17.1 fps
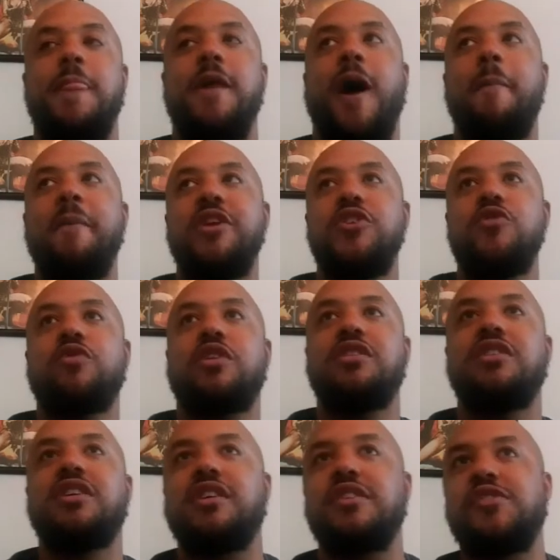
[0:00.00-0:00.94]
I mean, you could
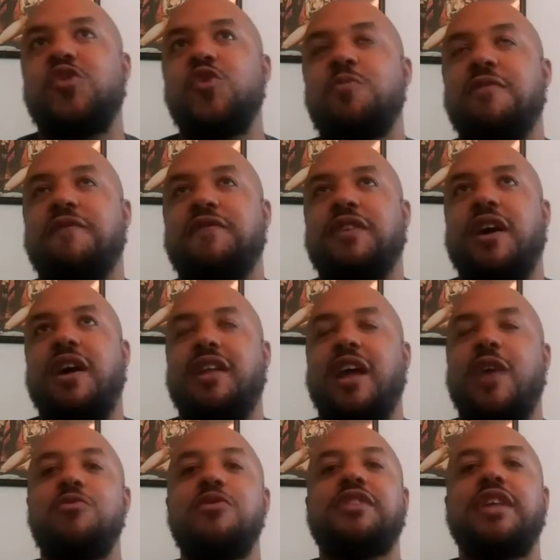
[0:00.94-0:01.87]
look at Superfly,
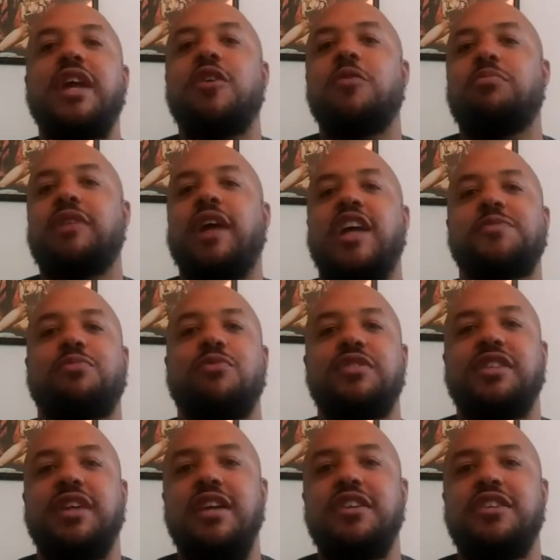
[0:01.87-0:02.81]
like, we think of
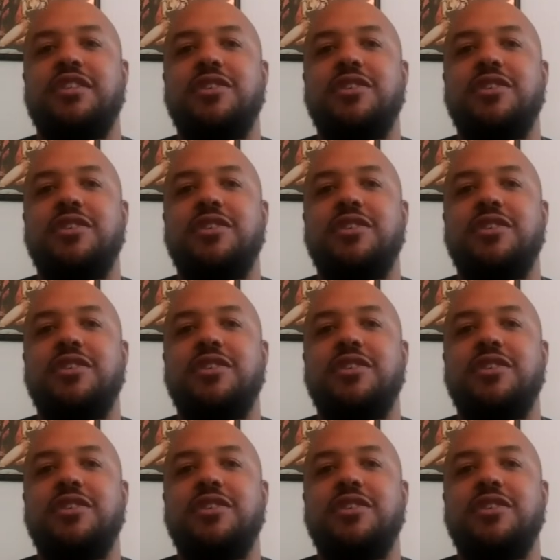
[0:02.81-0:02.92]
blaxploitation,